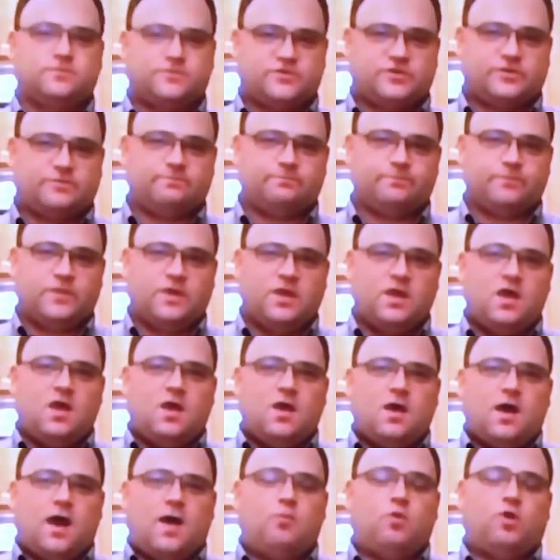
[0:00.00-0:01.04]
Sure.
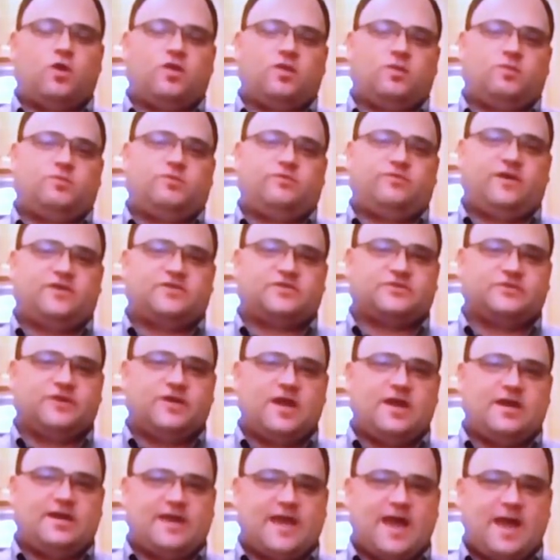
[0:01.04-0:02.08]
I'm one of the professional
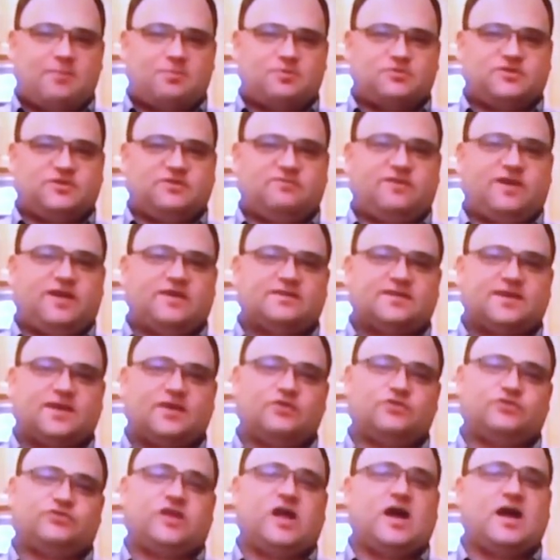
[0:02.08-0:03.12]
handicappers at
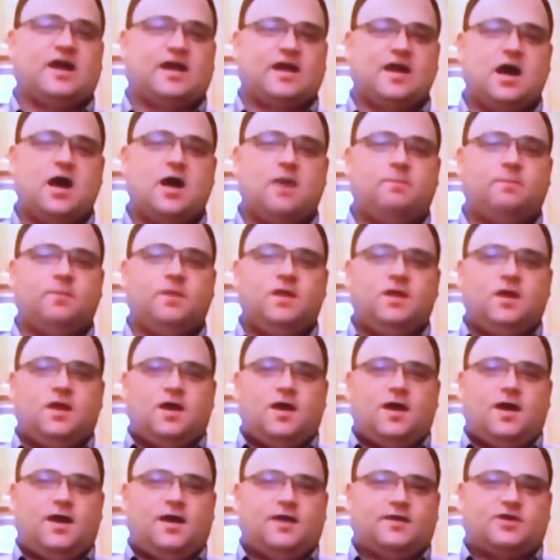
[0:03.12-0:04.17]
VegasKillers.com.
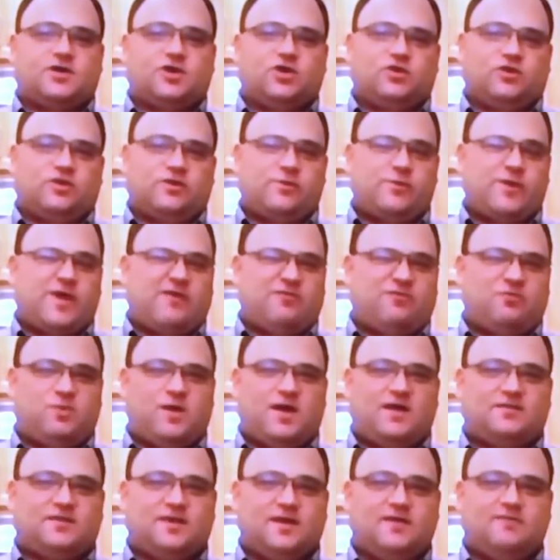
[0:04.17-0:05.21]
Uh, currently, we have
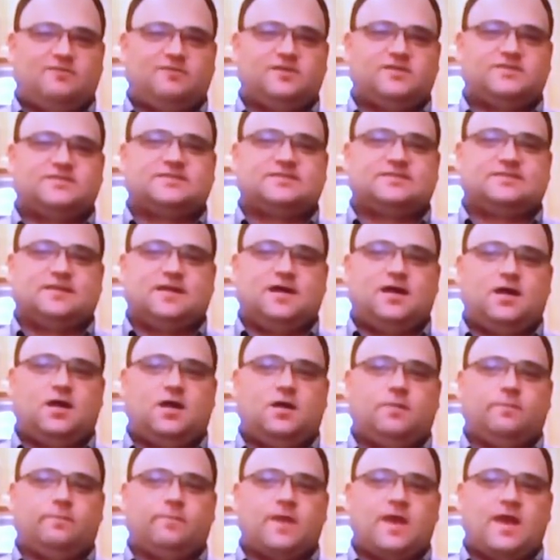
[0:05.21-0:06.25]
about 10 of us.
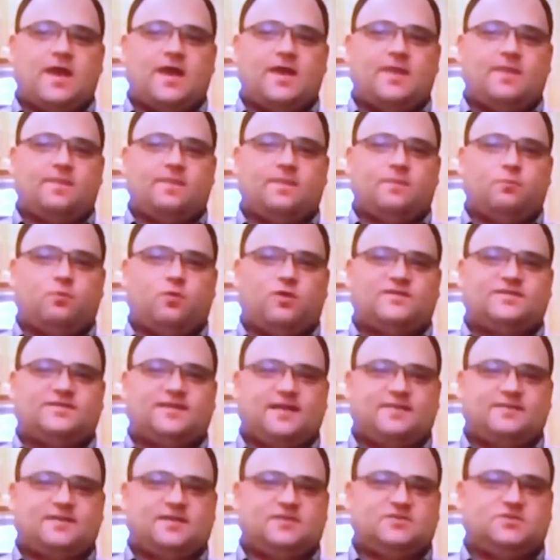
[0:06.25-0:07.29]
Um, and what
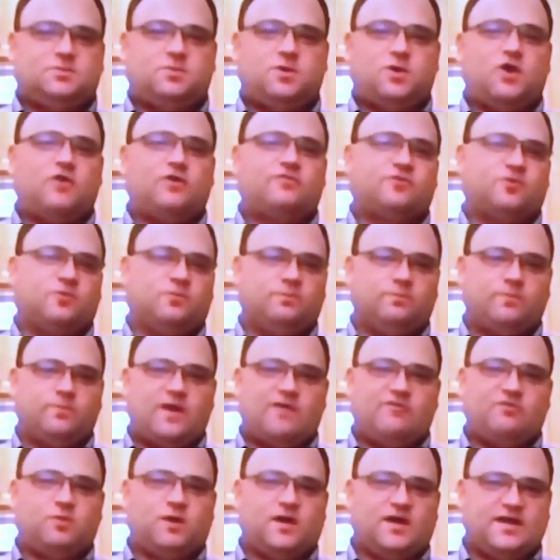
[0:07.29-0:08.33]
sets us apart from
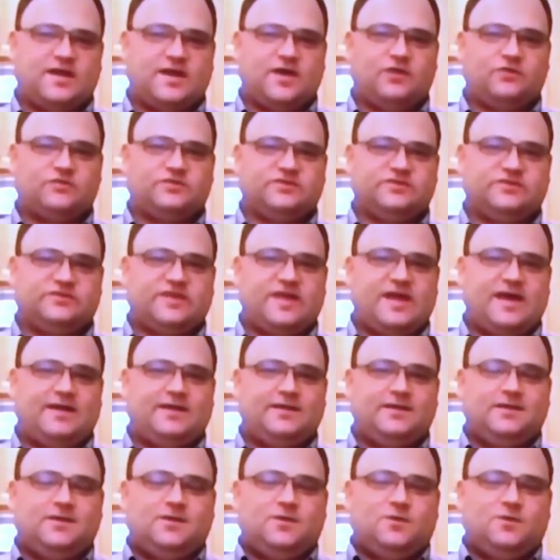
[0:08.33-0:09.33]
everybody else is that